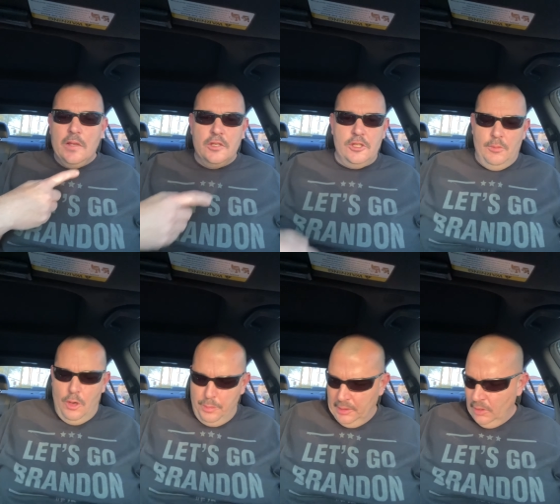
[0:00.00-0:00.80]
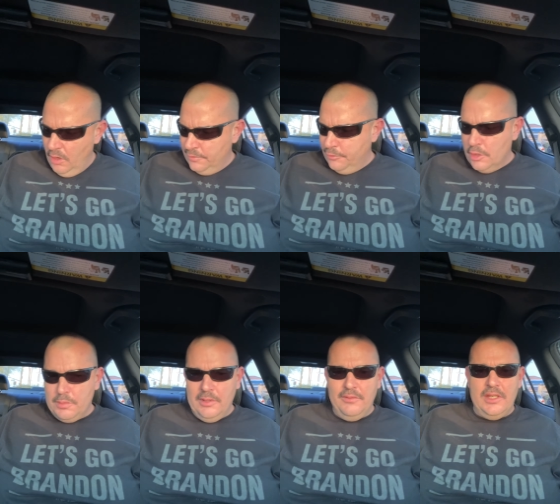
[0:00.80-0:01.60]
some open law
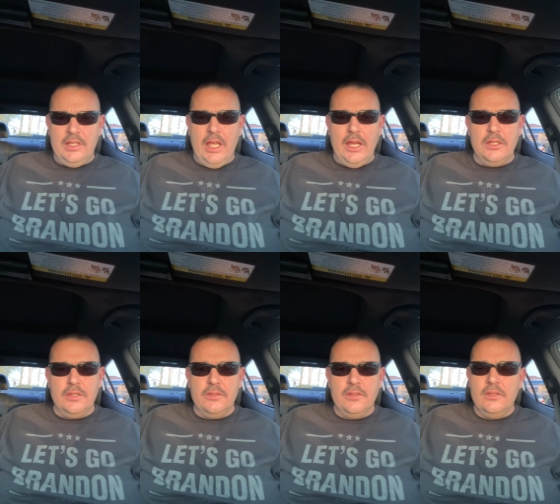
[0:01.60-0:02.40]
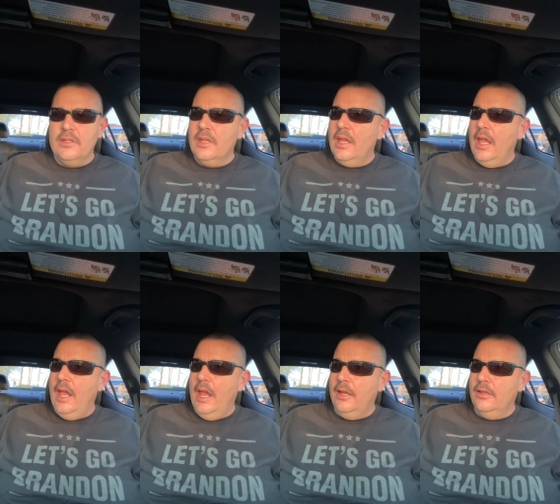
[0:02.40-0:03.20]
enforcement investigations
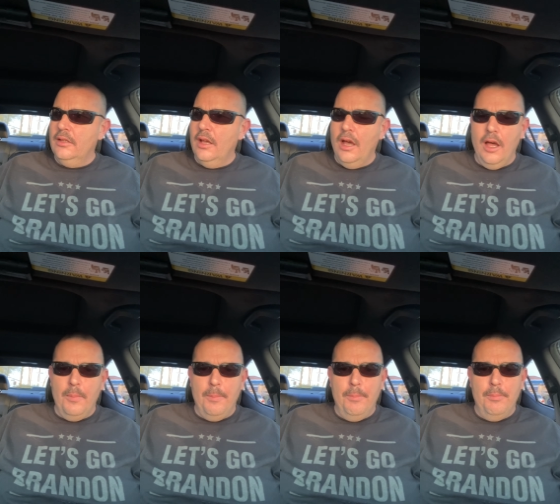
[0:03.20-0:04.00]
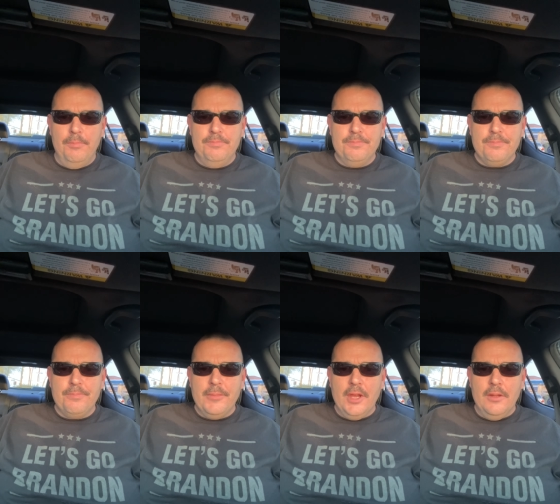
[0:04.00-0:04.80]
and uh,
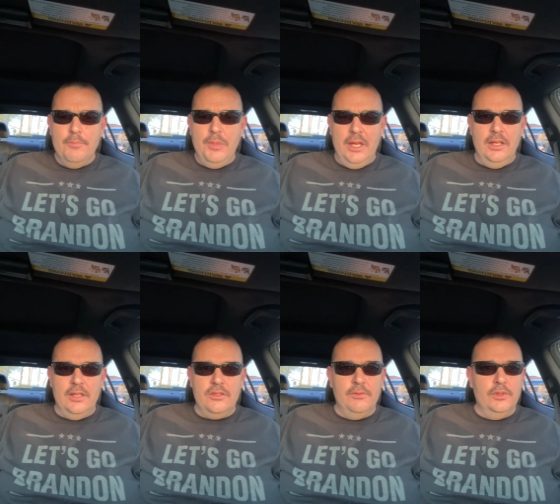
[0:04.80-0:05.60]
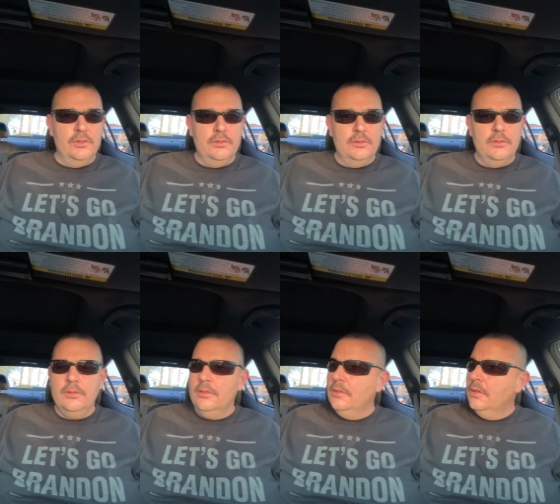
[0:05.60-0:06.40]
pending civil
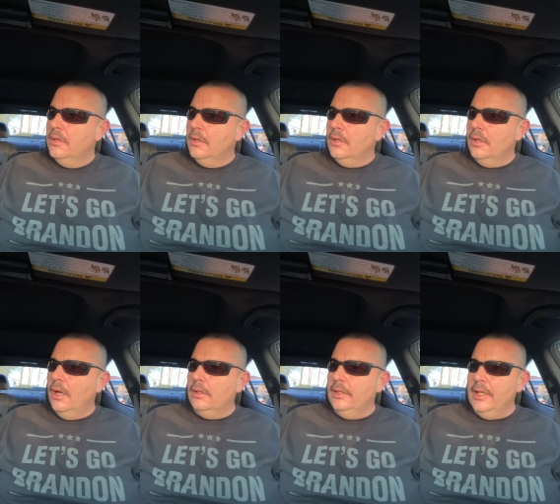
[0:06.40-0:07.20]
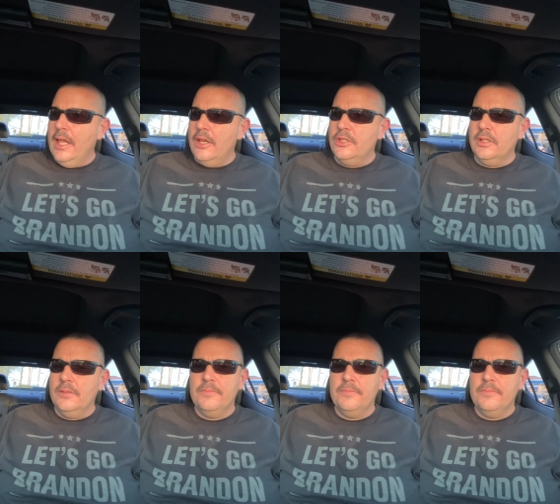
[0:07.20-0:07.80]
litigation.